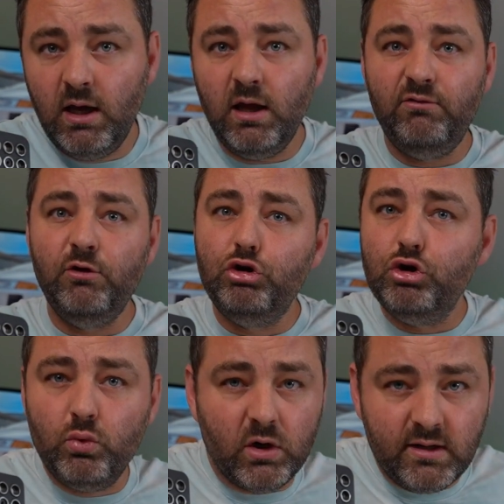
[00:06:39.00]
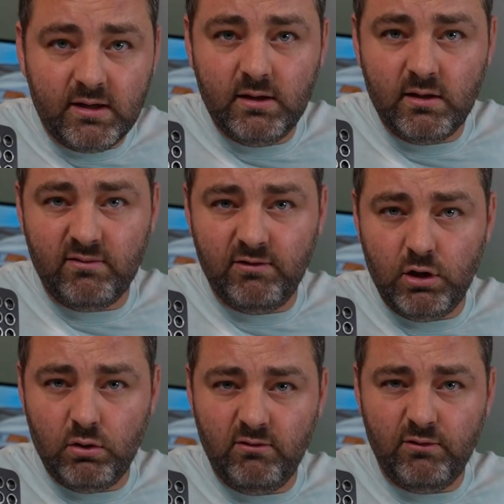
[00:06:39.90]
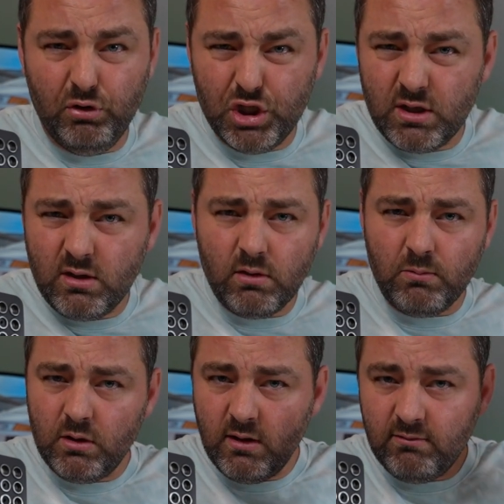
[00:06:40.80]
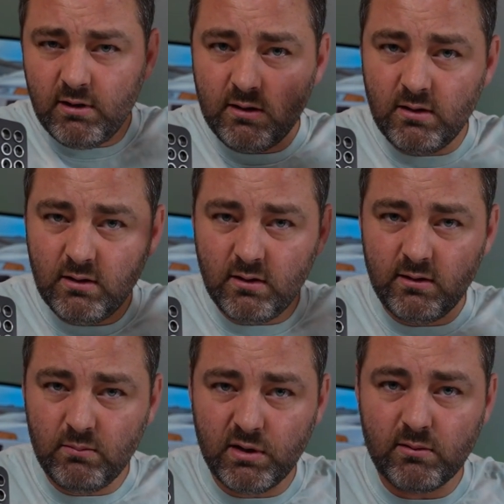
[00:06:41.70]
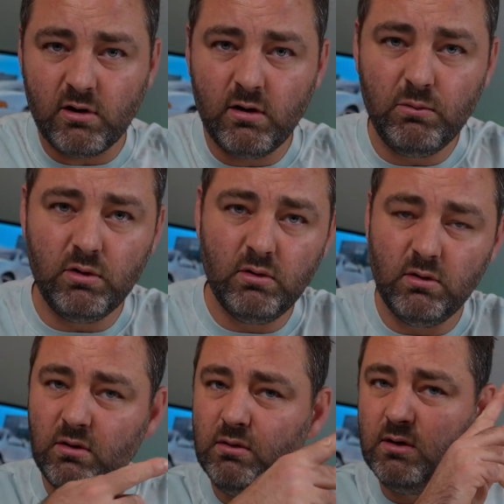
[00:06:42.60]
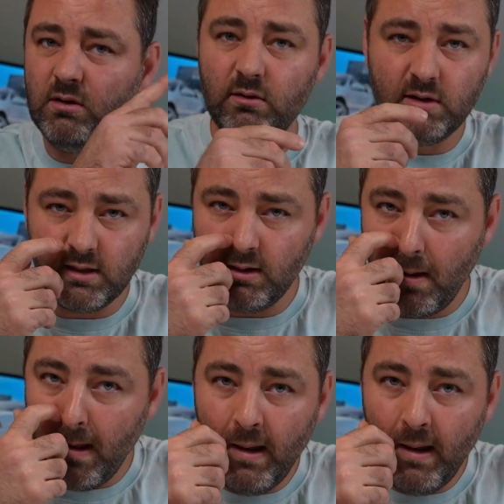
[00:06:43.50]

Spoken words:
If you do want to see this video in future, come on, give us a subscribe, do the little thing.